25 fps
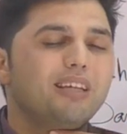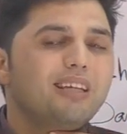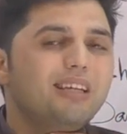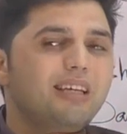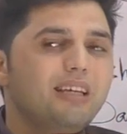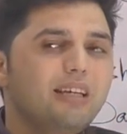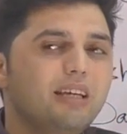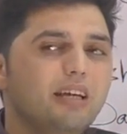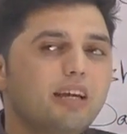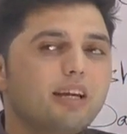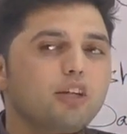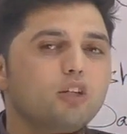
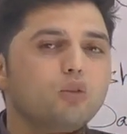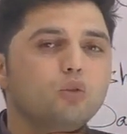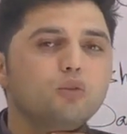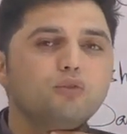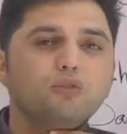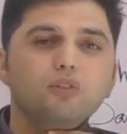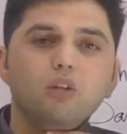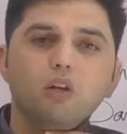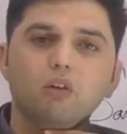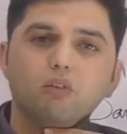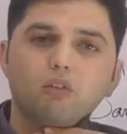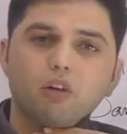here
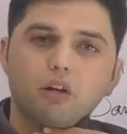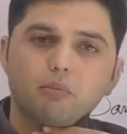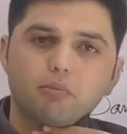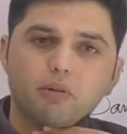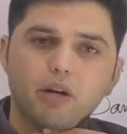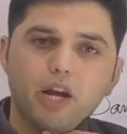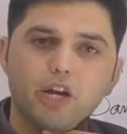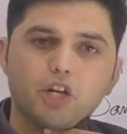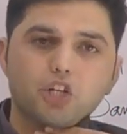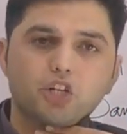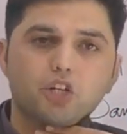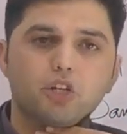you feel
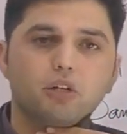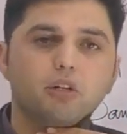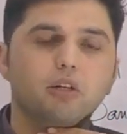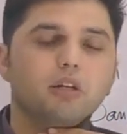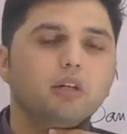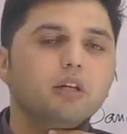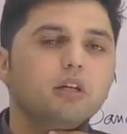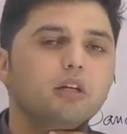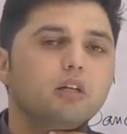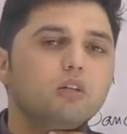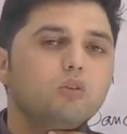vibration.